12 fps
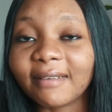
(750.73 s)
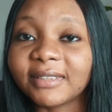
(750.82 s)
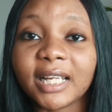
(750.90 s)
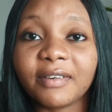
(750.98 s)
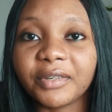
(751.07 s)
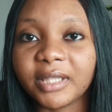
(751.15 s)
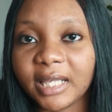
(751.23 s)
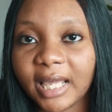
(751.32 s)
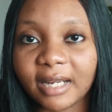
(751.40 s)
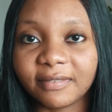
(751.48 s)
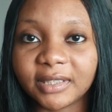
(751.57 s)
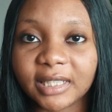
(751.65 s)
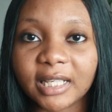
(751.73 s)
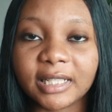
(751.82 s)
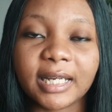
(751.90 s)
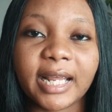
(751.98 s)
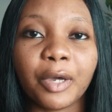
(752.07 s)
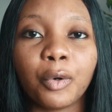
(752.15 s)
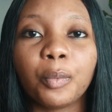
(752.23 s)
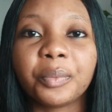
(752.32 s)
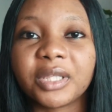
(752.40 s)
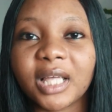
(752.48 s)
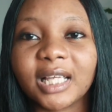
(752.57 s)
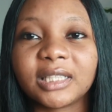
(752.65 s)
I've said everything that I've said, and I hope
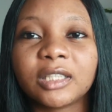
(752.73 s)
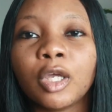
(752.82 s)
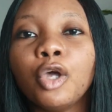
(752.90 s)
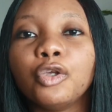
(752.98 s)
that